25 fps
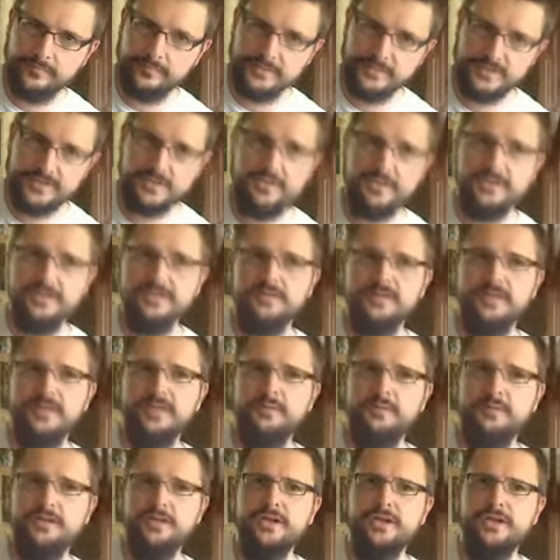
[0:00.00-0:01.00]
It's starting to
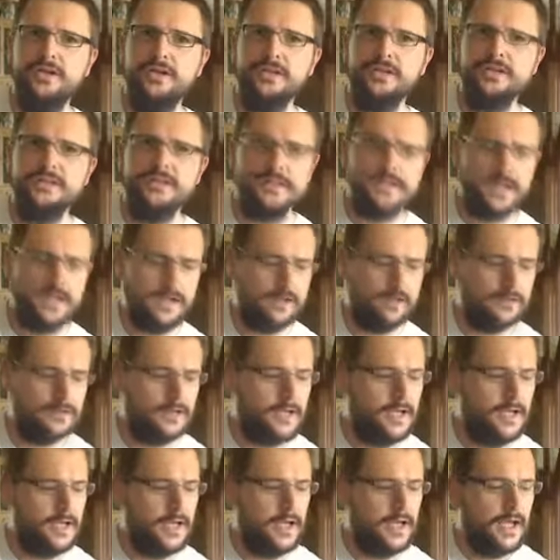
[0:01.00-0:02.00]
sound a bit nicer now.
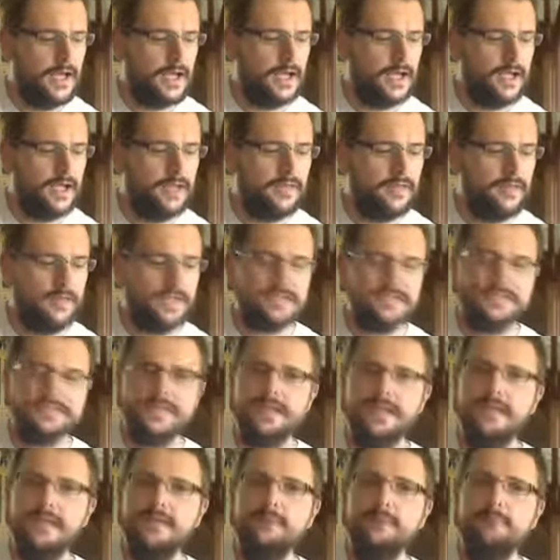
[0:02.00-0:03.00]
That's
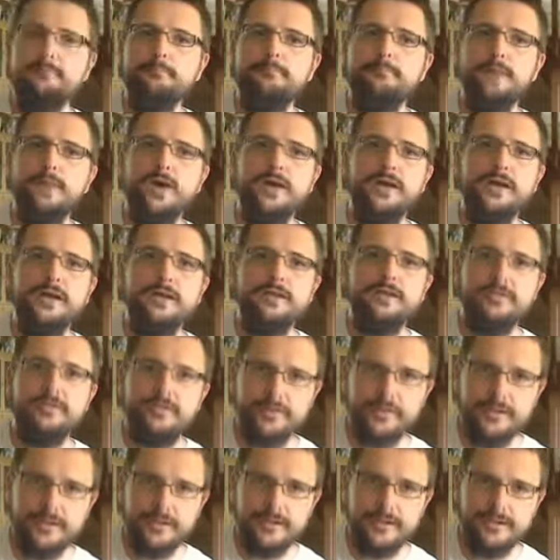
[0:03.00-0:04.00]
a minor
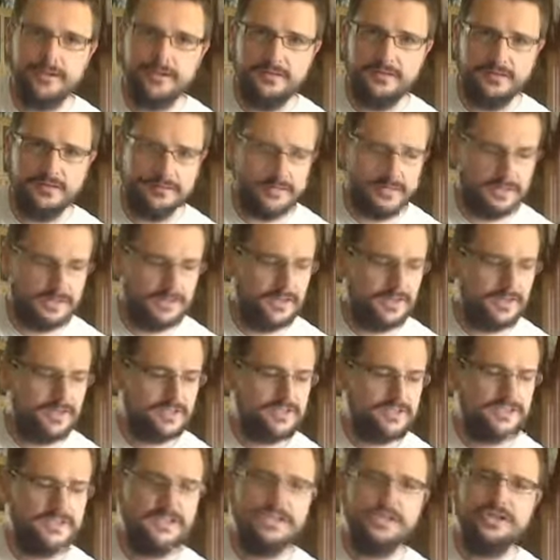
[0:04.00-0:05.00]
third, and then a
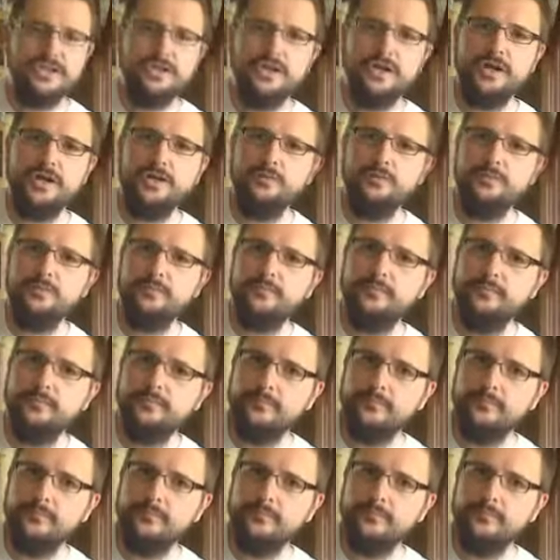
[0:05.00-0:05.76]
C sharp.